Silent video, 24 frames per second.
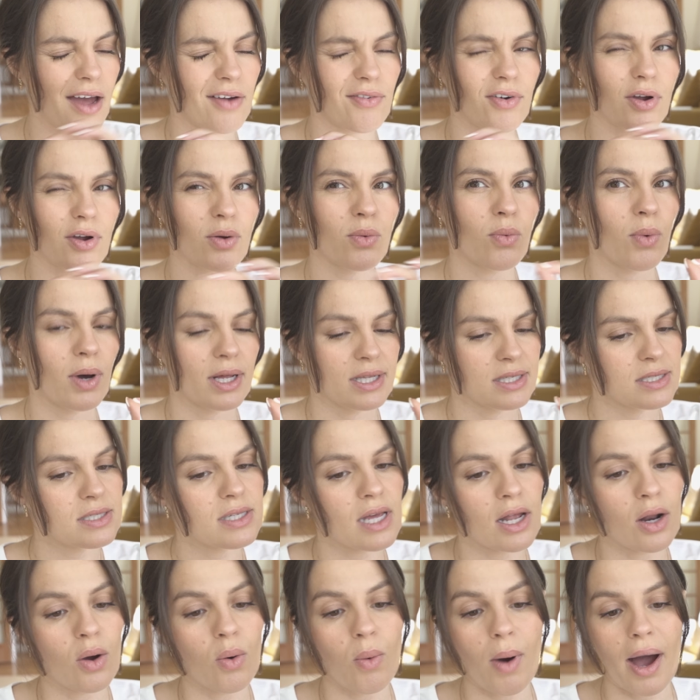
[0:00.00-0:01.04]
every once
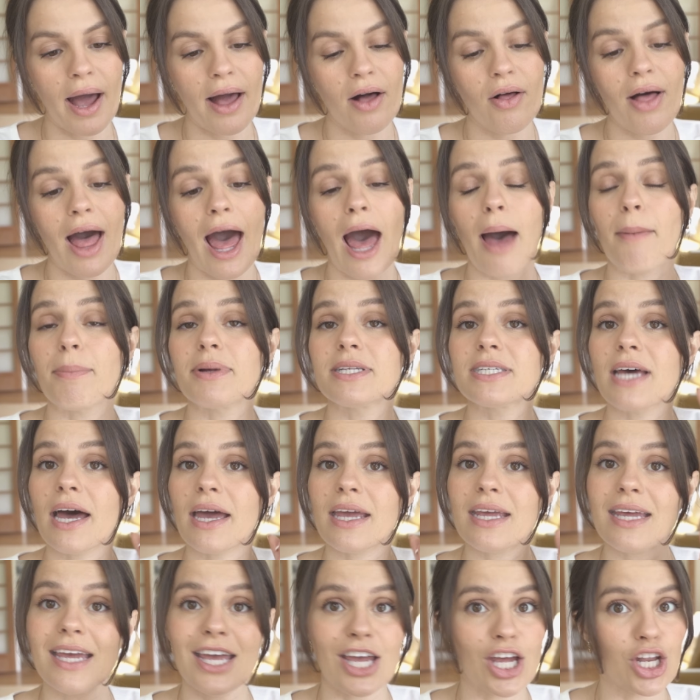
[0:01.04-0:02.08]
in a while.
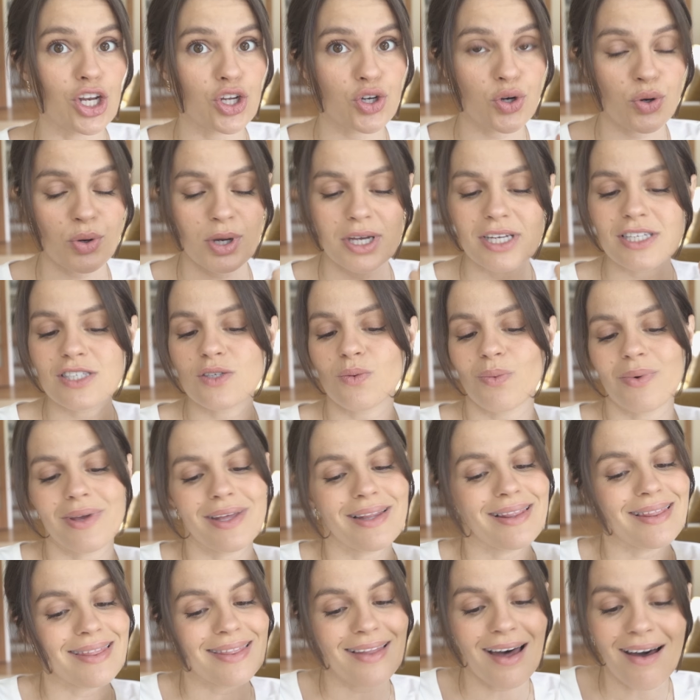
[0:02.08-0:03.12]
Appetite increase, we
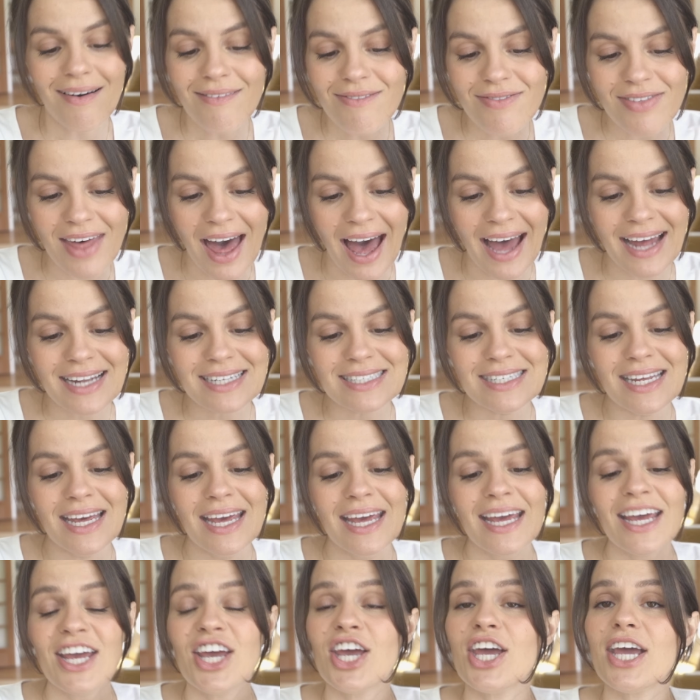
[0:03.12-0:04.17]
love that.
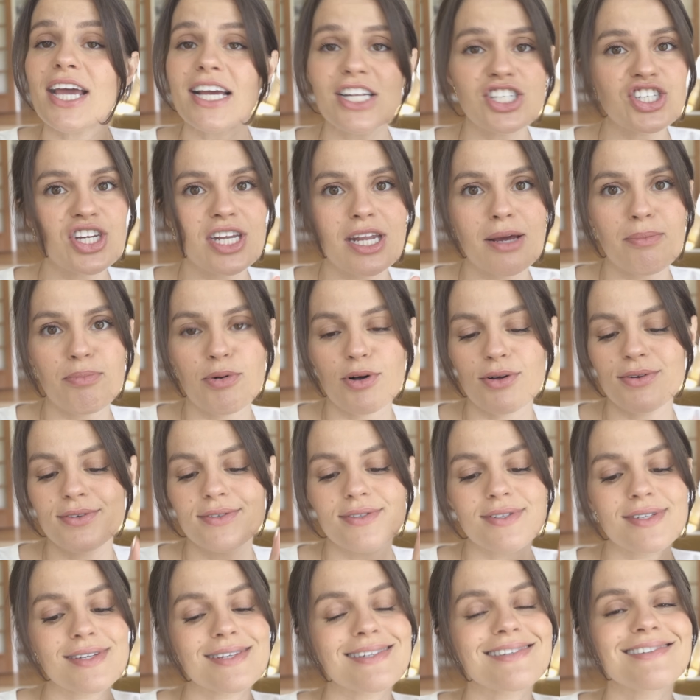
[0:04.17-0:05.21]
Itchy
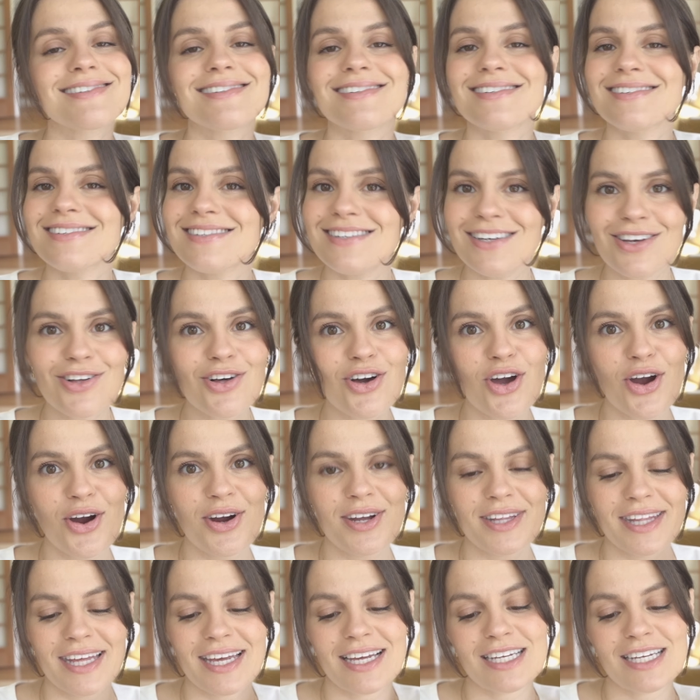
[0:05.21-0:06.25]
nipples, still currently